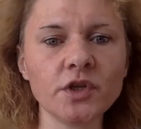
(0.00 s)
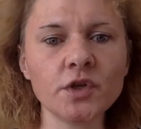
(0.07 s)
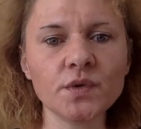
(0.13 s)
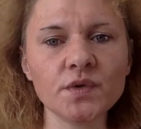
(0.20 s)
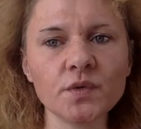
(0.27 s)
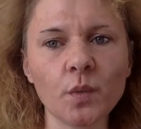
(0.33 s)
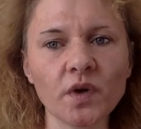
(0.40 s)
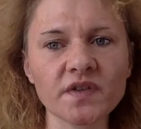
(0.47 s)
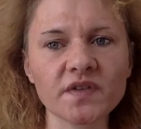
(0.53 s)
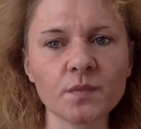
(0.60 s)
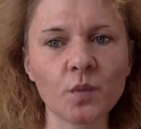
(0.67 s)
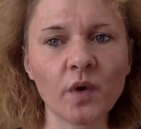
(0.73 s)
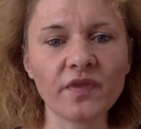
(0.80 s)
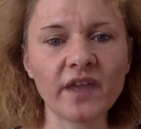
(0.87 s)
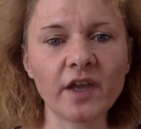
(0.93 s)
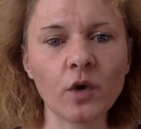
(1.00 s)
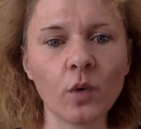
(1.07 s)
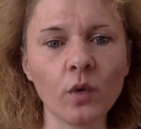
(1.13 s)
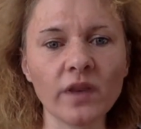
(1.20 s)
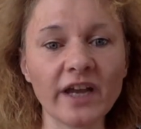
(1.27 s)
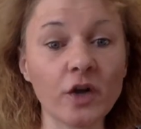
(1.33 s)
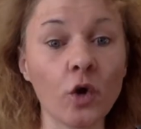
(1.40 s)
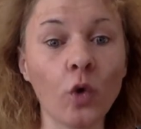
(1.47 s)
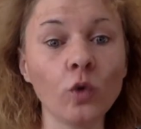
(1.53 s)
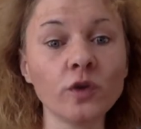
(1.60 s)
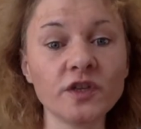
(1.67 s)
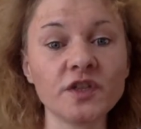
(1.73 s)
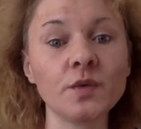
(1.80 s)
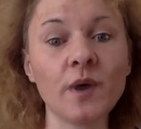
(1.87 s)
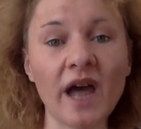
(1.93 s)
use what they call a call
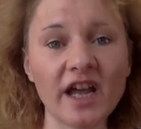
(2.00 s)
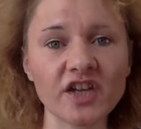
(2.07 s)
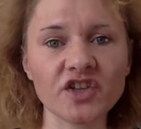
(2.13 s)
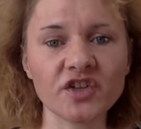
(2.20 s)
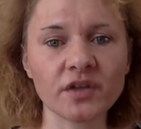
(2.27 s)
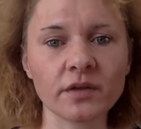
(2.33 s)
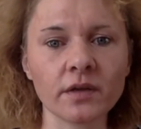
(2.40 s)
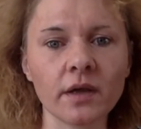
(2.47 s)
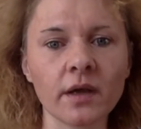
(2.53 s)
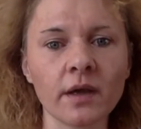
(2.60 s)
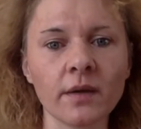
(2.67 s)
to action,